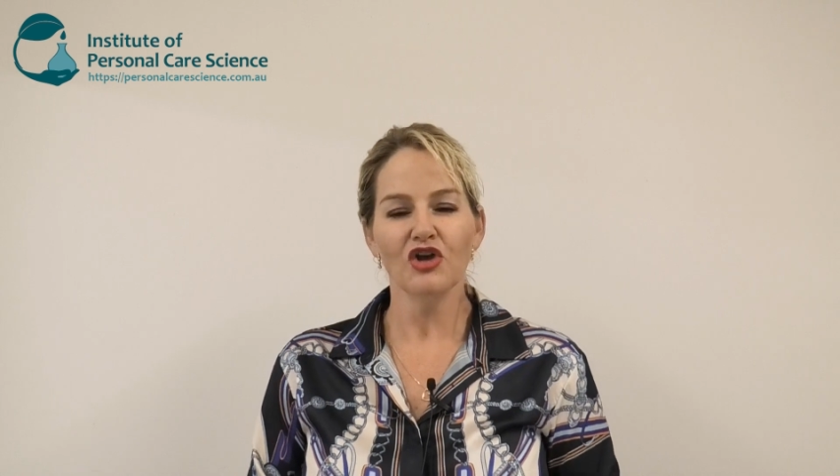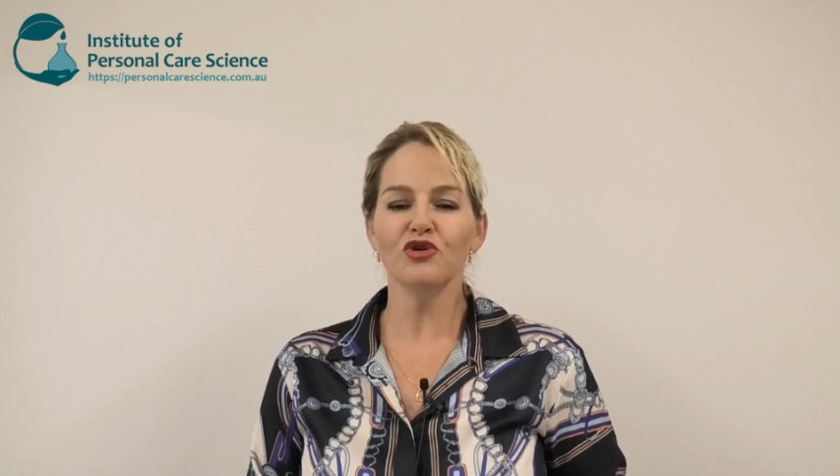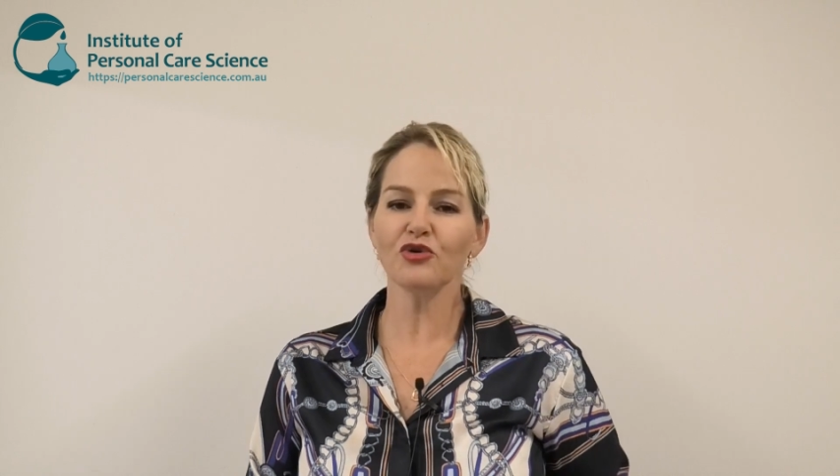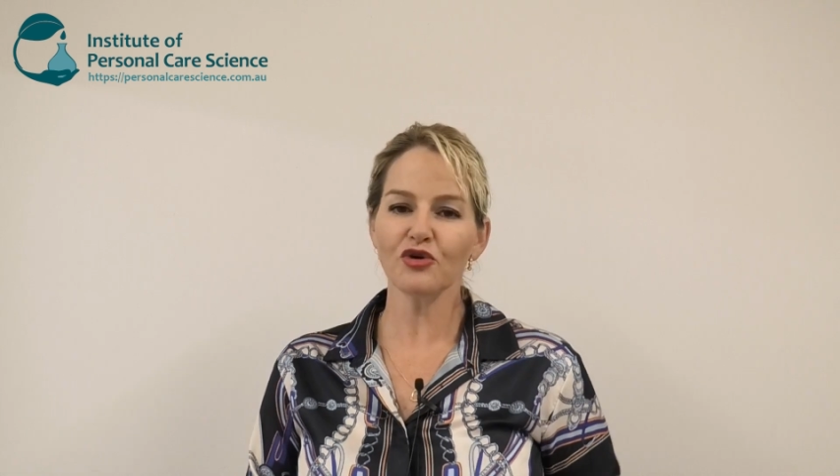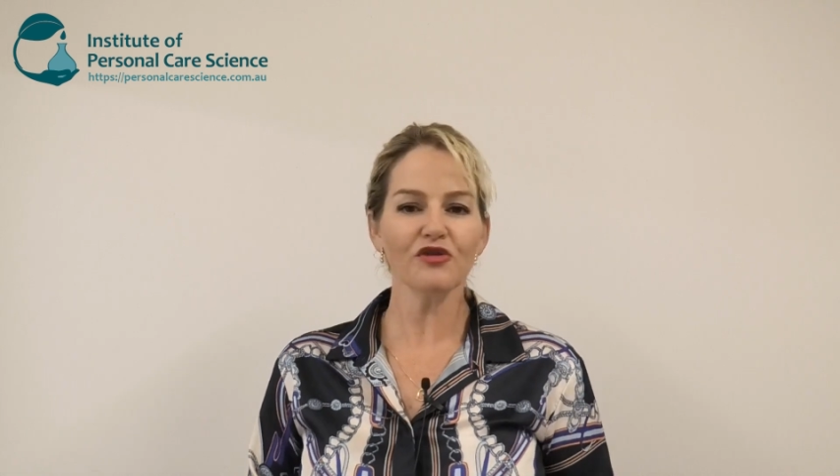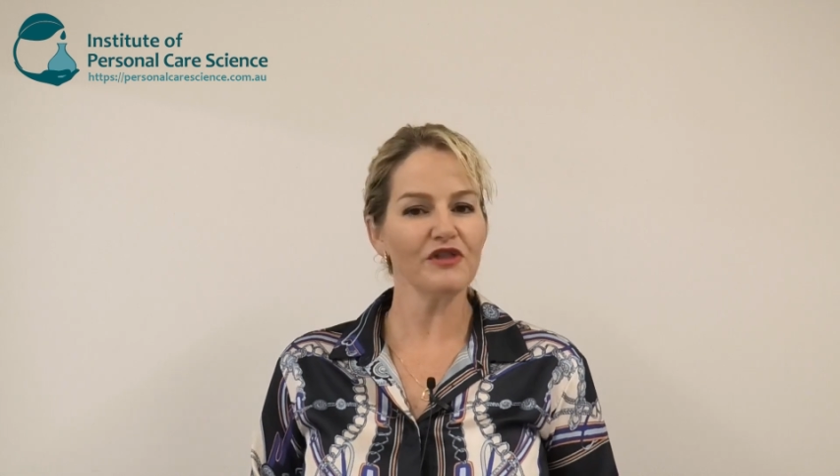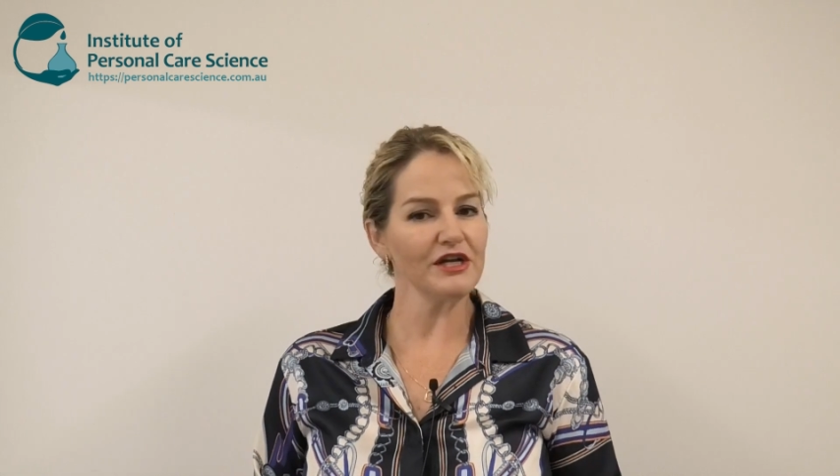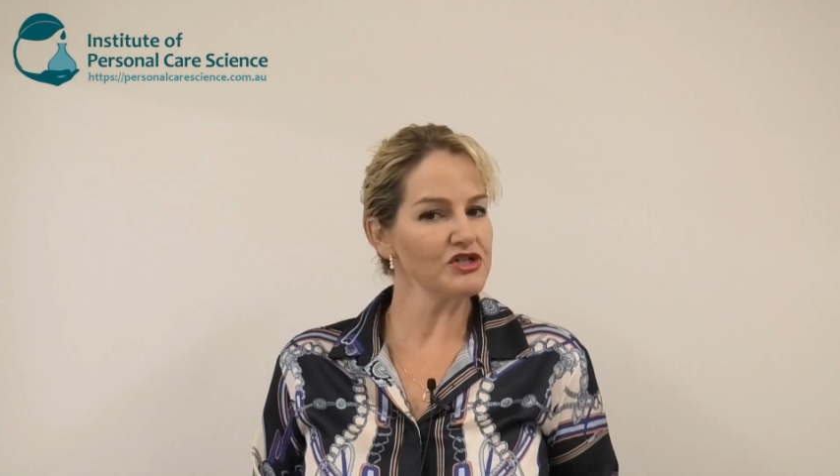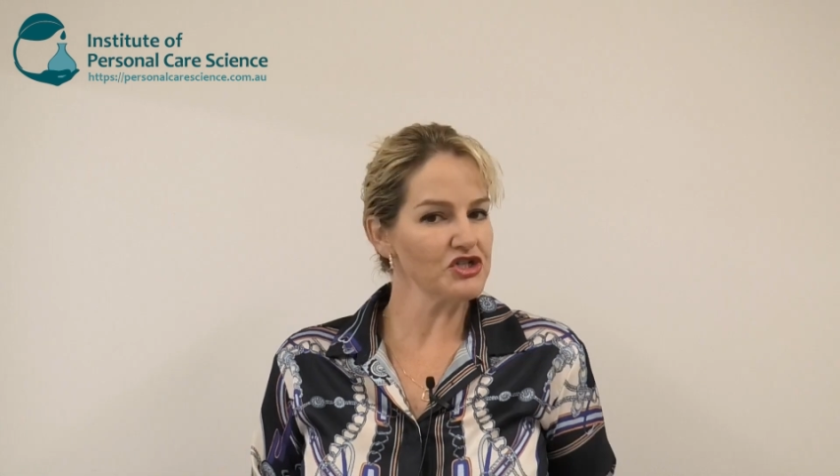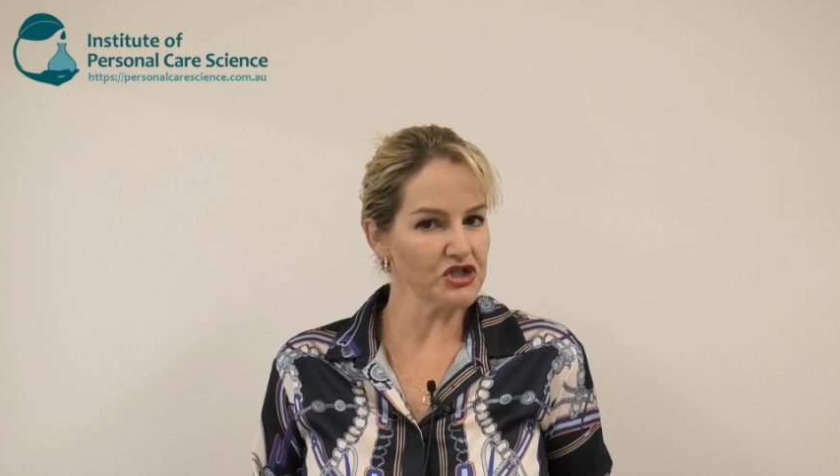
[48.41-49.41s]
you could
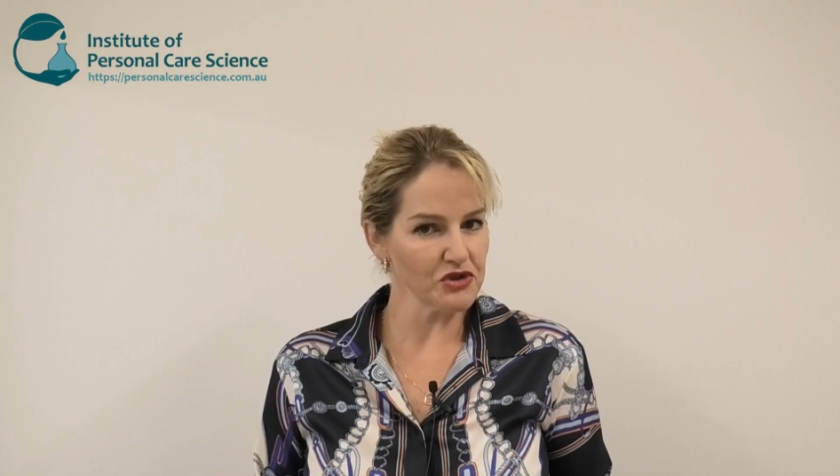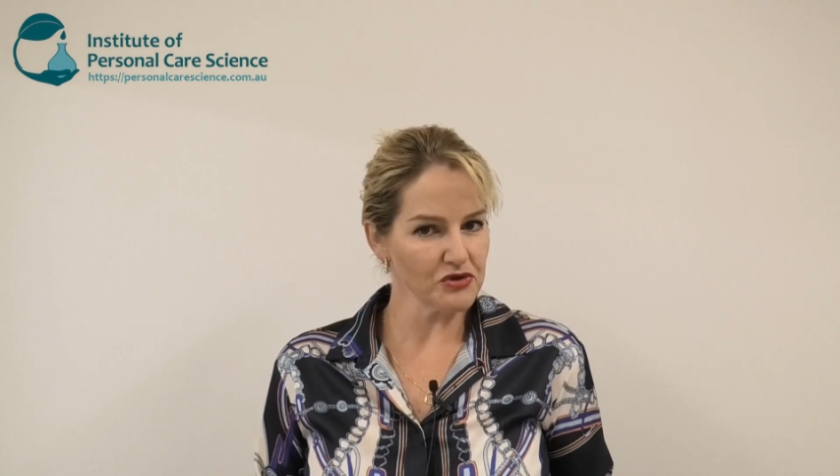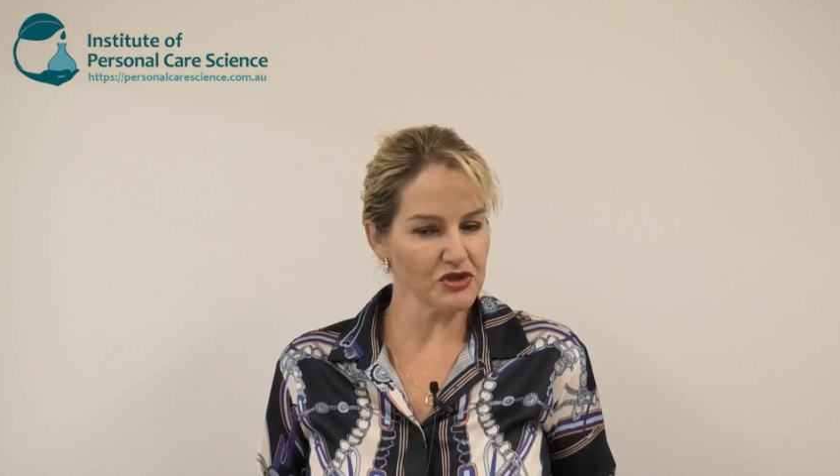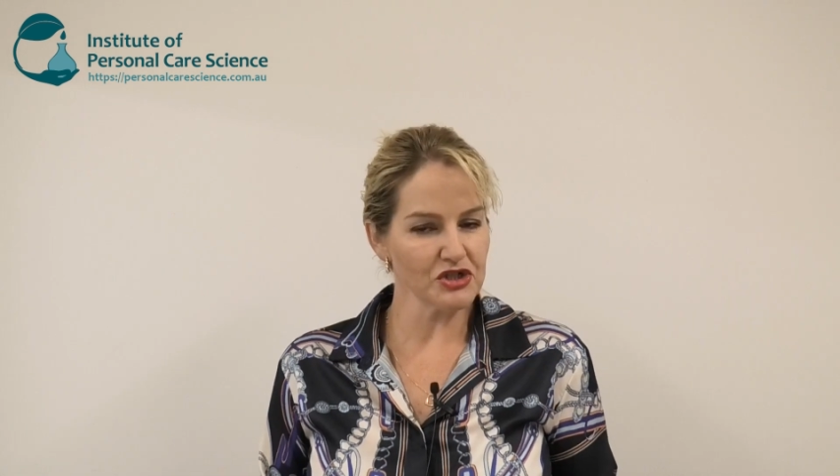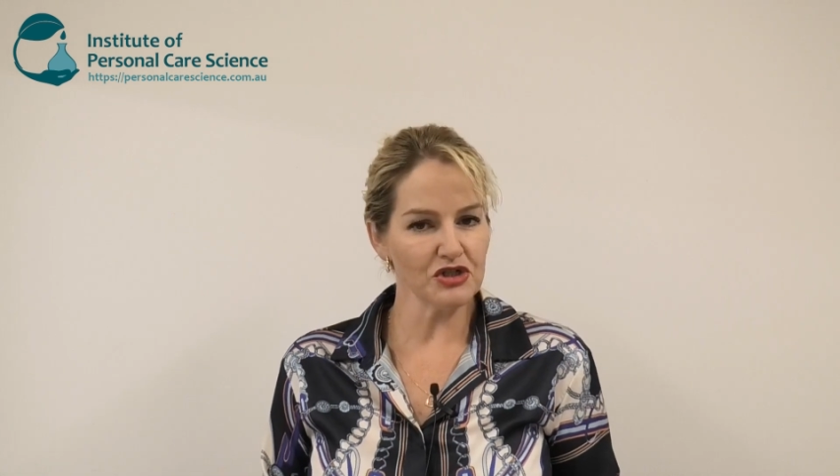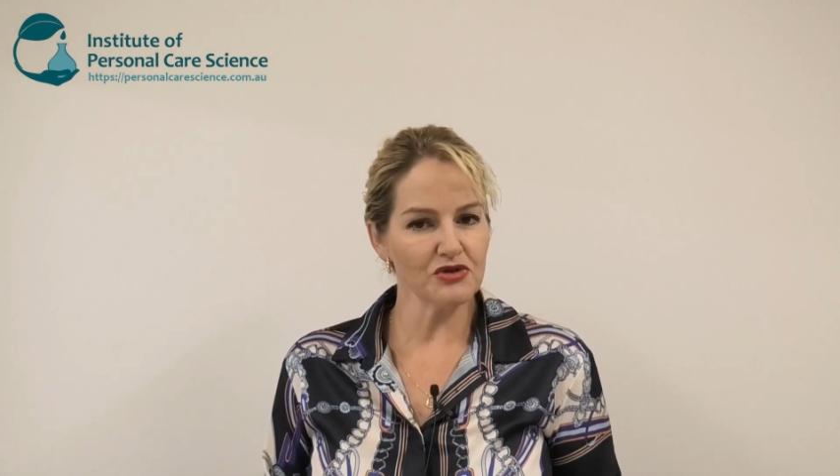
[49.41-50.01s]
then choose to